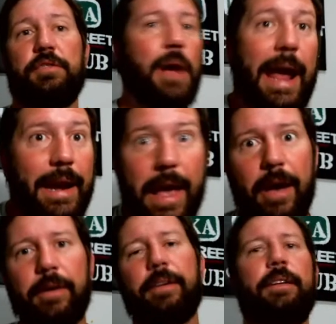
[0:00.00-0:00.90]
try it
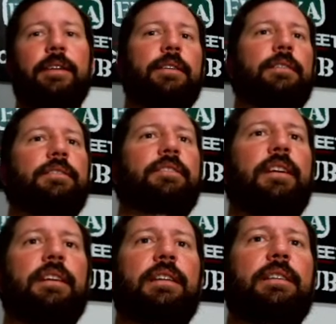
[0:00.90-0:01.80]
out, and just
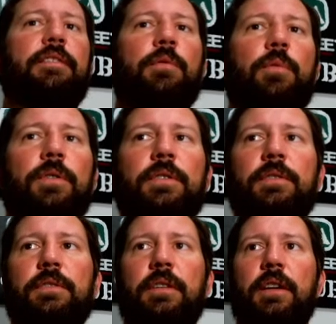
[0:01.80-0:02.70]
kind of give it a whirl.